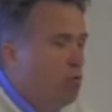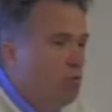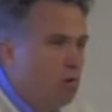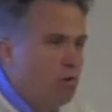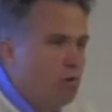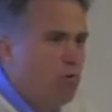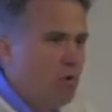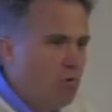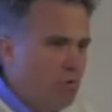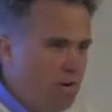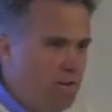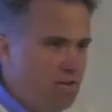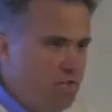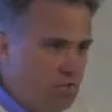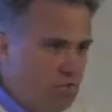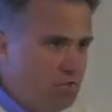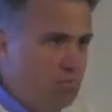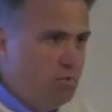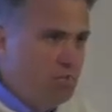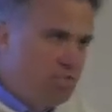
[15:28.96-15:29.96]
World War I
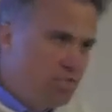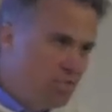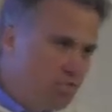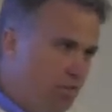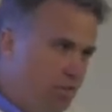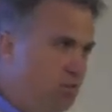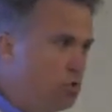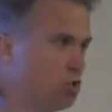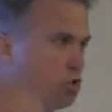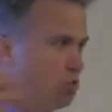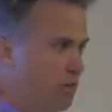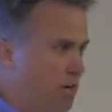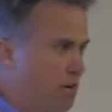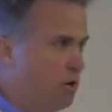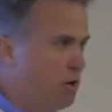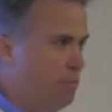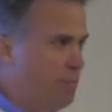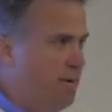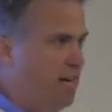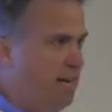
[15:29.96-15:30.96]
was sort of
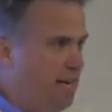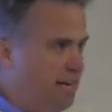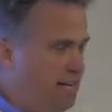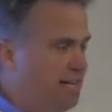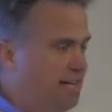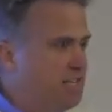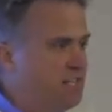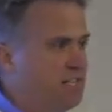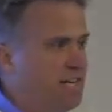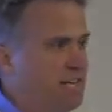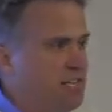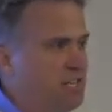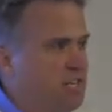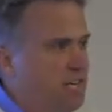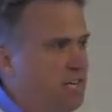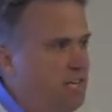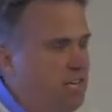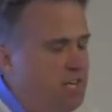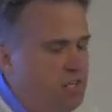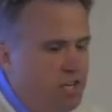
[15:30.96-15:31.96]
triggered by an
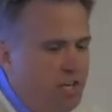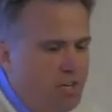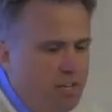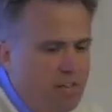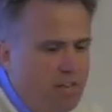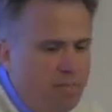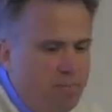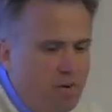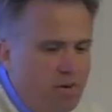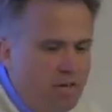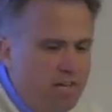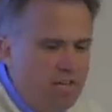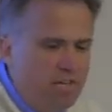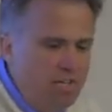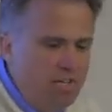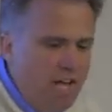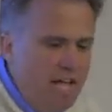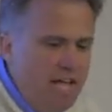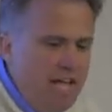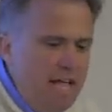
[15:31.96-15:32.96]
assassination in the
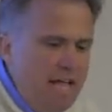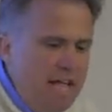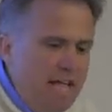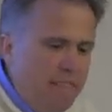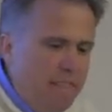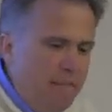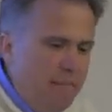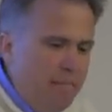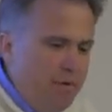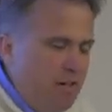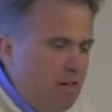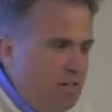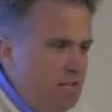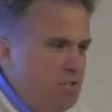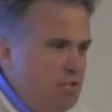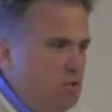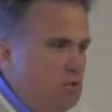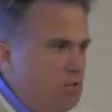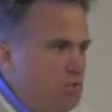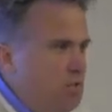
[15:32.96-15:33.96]
Balkans. The
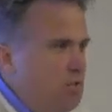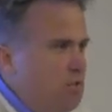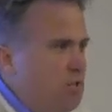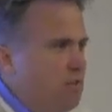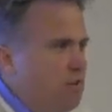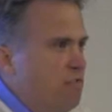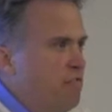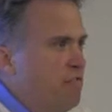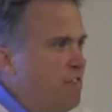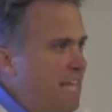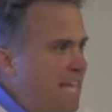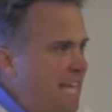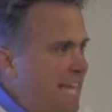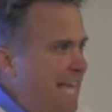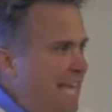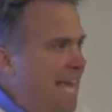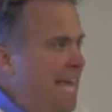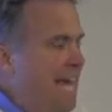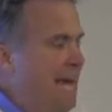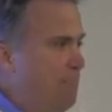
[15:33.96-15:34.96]
Balkans was sort of
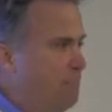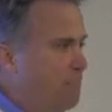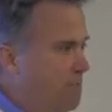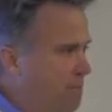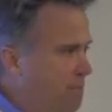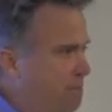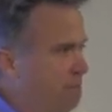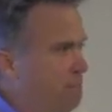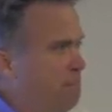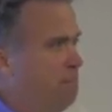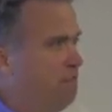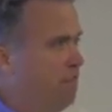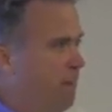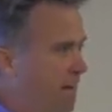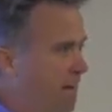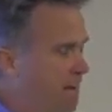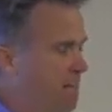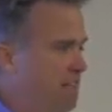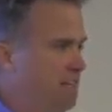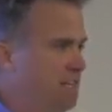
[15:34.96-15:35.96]
kept
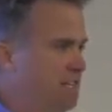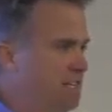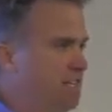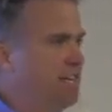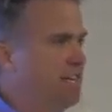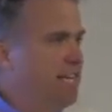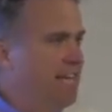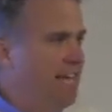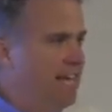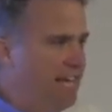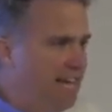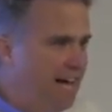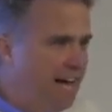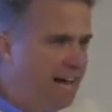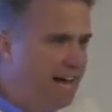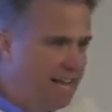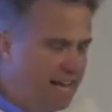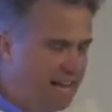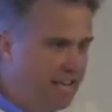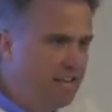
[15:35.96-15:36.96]
violent and
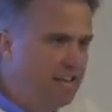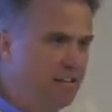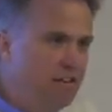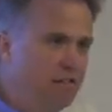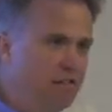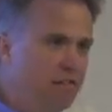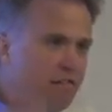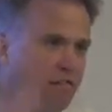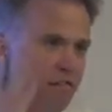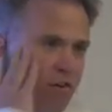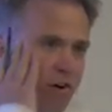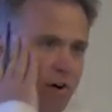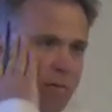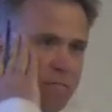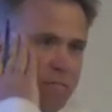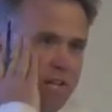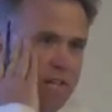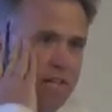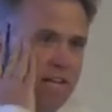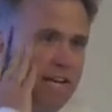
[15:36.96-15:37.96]
chaotic
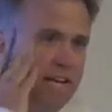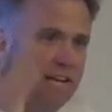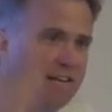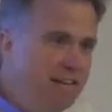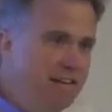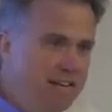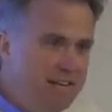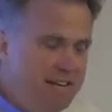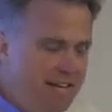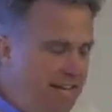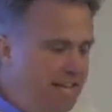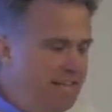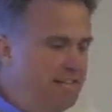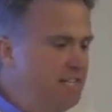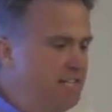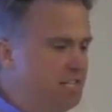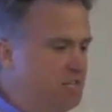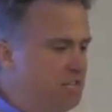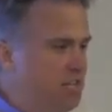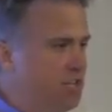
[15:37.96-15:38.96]
from the late
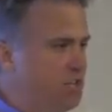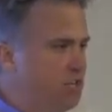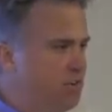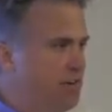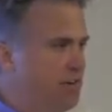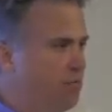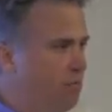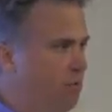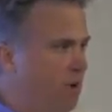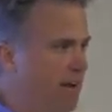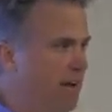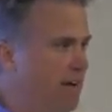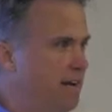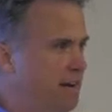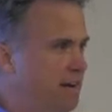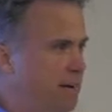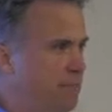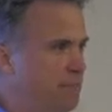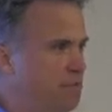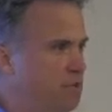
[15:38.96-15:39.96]
18th century right
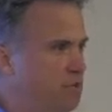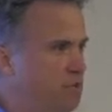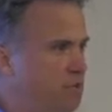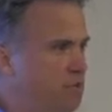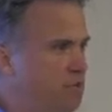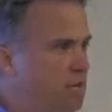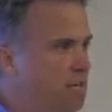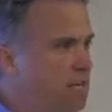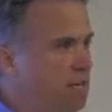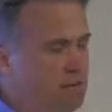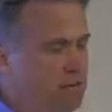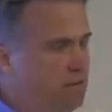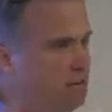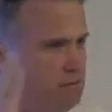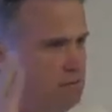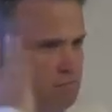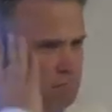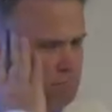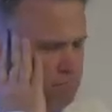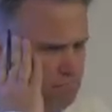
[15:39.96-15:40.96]
up to,
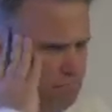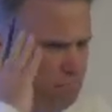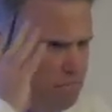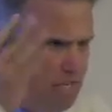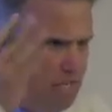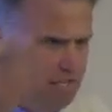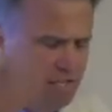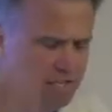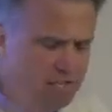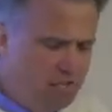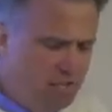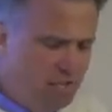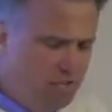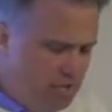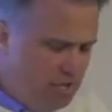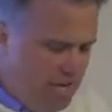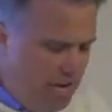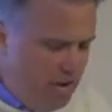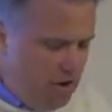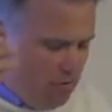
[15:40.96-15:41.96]
19th
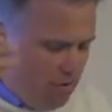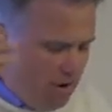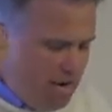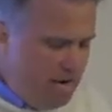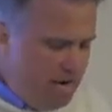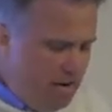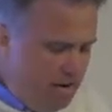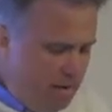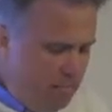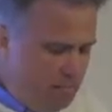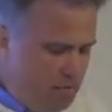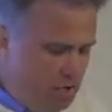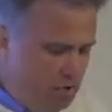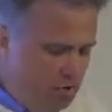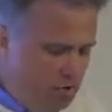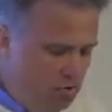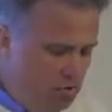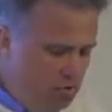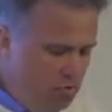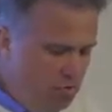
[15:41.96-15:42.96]
century, right up
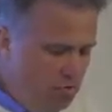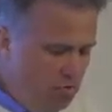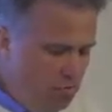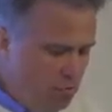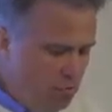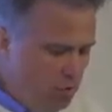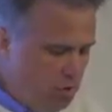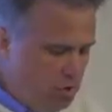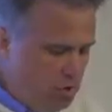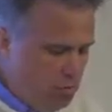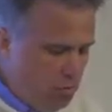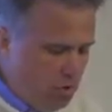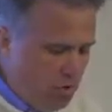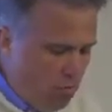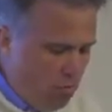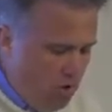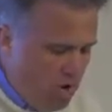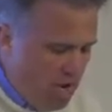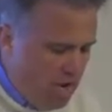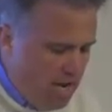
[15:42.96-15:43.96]
to World
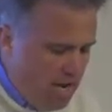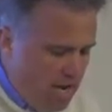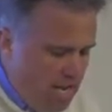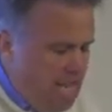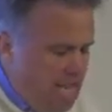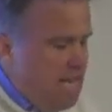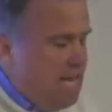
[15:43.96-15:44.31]
War I,